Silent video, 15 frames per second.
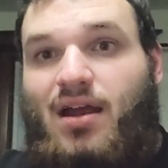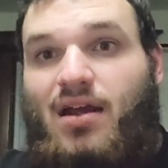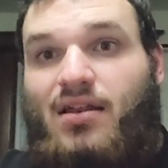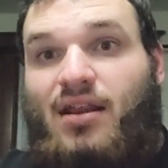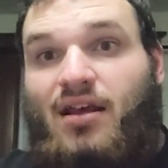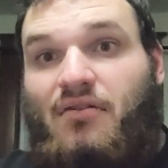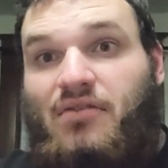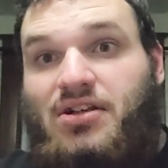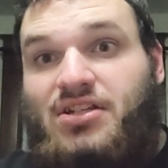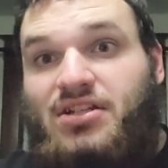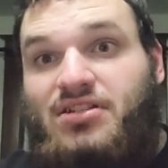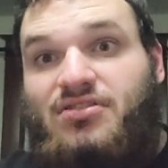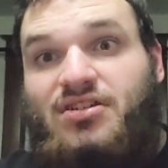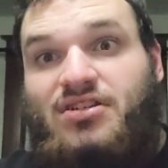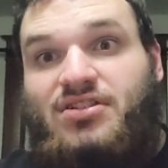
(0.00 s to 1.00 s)
Which
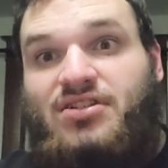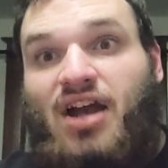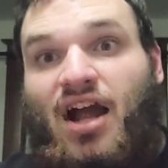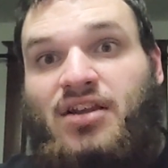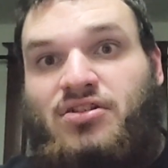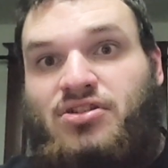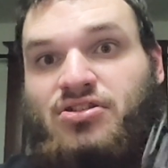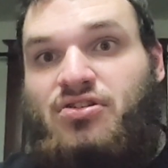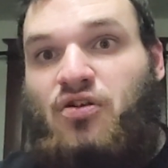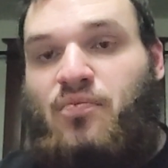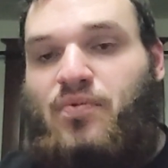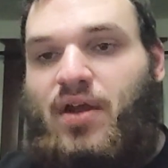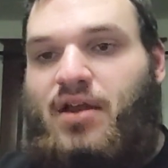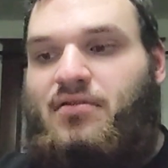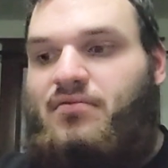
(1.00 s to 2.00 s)
is just kind of
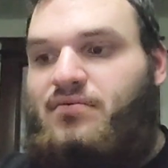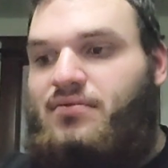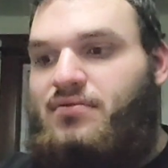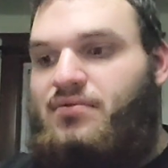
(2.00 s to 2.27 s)
stupid.